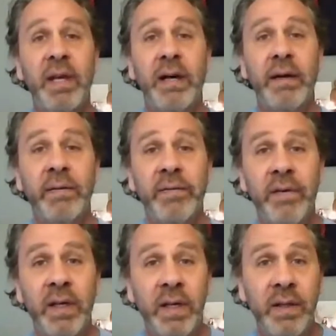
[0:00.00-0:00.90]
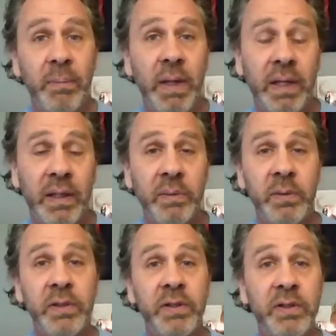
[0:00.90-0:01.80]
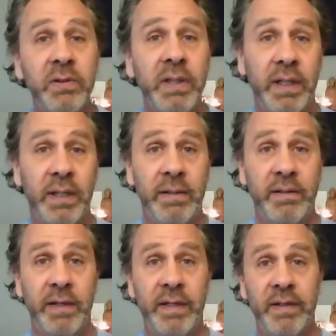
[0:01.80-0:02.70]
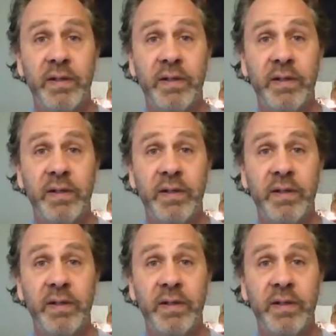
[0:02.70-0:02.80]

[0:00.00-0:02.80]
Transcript: of the Pali word dukkha, right?